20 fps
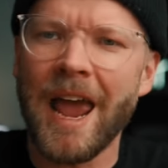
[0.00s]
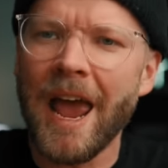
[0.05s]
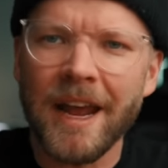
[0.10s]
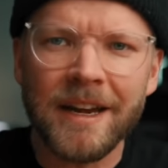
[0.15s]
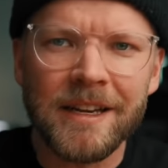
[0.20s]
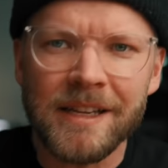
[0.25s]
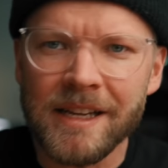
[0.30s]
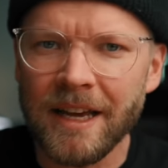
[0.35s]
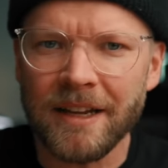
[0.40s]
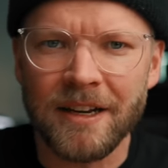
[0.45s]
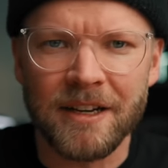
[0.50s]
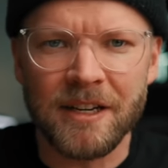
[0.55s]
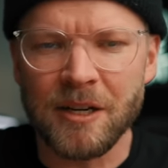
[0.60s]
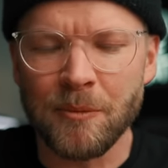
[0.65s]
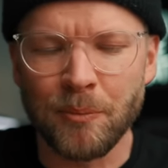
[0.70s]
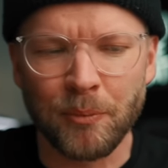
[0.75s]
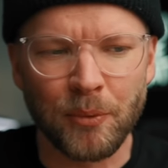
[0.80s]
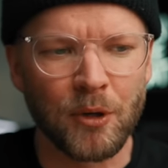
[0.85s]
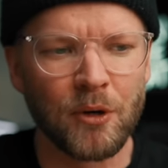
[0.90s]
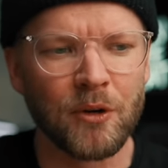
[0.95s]
any
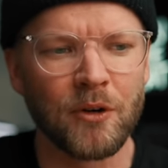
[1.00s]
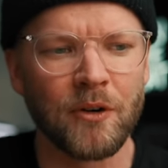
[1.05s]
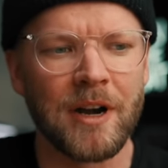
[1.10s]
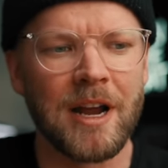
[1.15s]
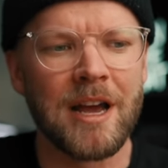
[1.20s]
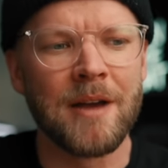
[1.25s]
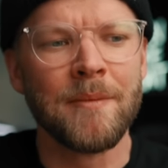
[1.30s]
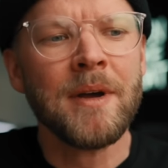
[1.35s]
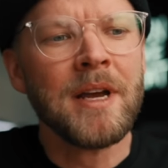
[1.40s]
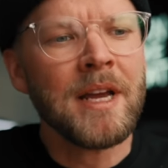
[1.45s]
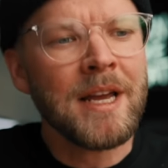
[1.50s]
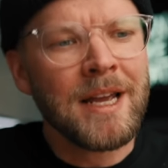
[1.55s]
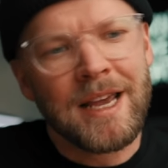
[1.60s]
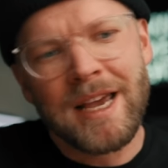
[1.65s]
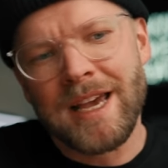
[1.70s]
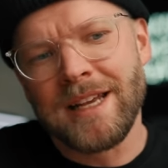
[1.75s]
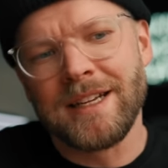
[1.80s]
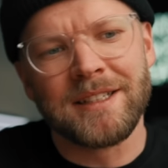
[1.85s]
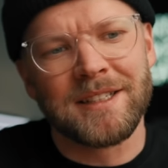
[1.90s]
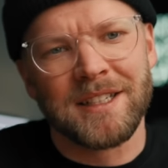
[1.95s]
editing program,
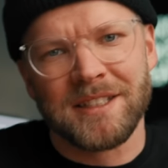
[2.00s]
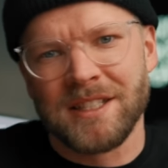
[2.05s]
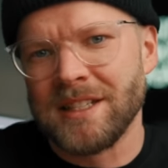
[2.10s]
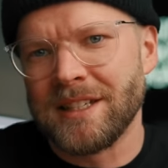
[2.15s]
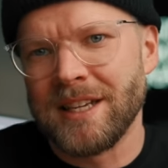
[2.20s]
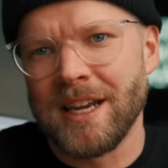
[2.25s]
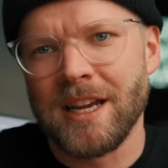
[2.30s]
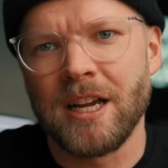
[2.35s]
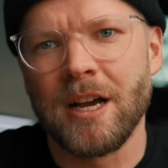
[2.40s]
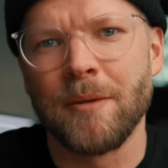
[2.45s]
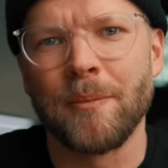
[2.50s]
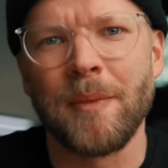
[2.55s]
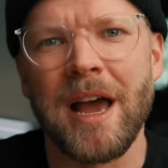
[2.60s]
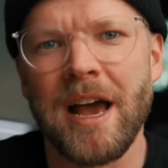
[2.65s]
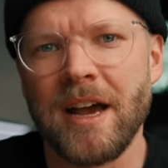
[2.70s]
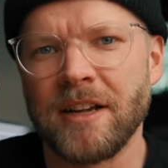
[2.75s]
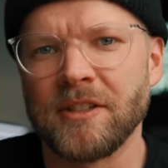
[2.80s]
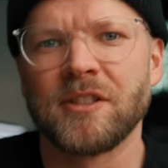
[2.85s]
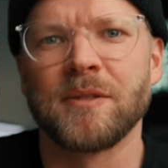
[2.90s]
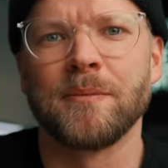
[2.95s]
and it doesn't take up
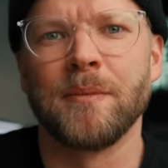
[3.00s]
as